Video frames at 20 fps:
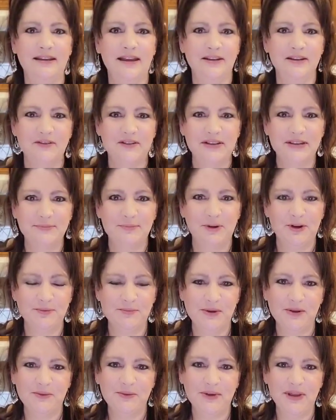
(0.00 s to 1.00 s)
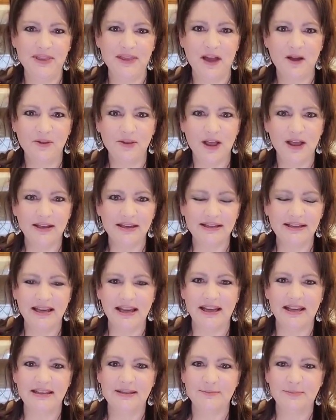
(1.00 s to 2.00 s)
of experiment with how long it takes,
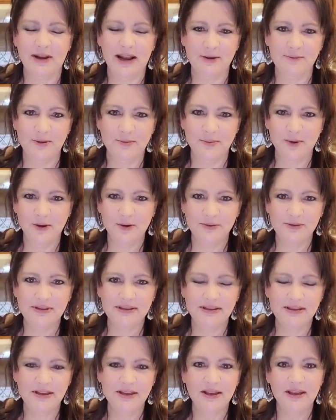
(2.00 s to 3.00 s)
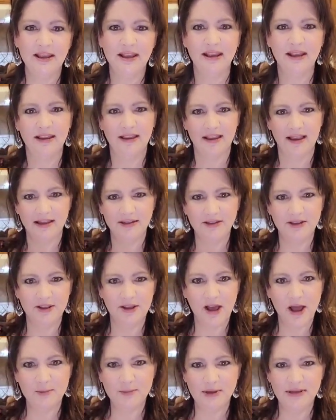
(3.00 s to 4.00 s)
but I will post under the
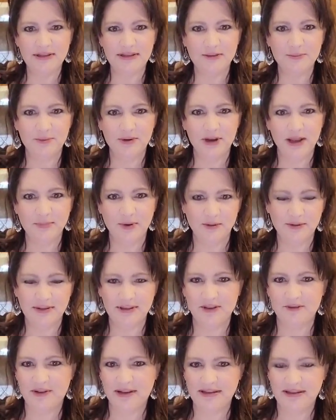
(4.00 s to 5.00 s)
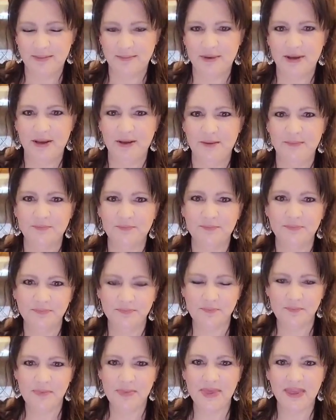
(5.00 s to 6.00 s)
comments when I post the recipe
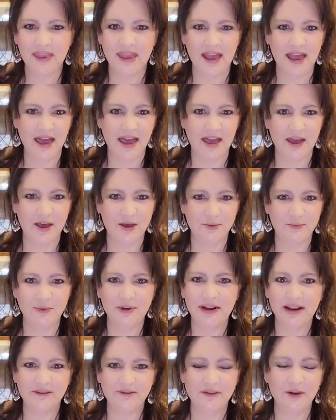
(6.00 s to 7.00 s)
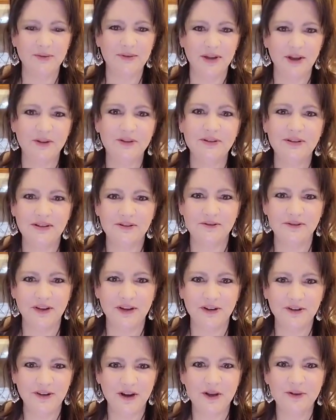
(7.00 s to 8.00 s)
what I found out and
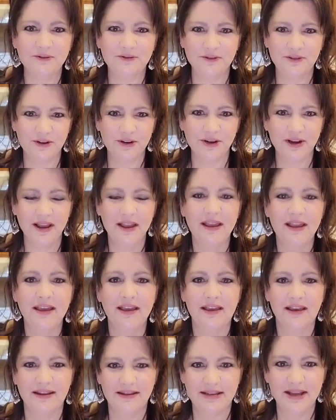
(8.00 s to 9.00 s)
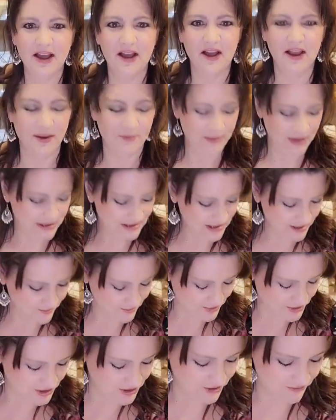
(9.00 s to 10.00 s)
figured out for a time and
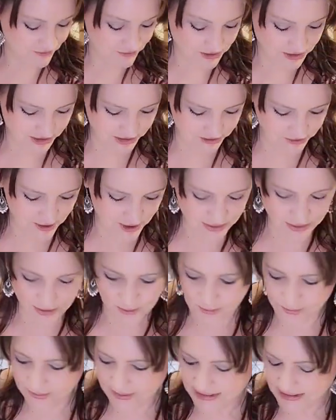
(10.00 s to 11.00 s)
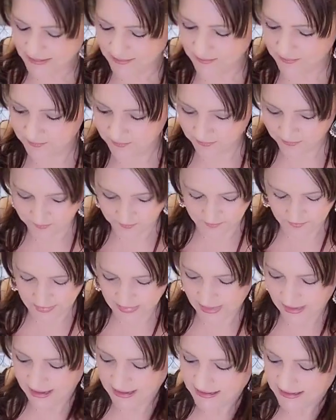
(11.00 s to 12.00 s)
temperature for sure on those.
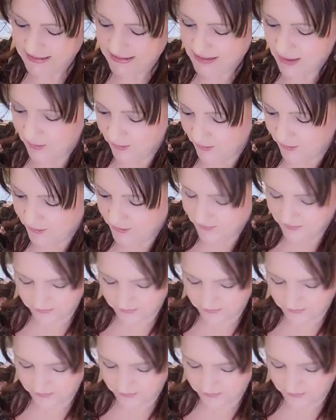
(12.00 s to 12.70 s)
So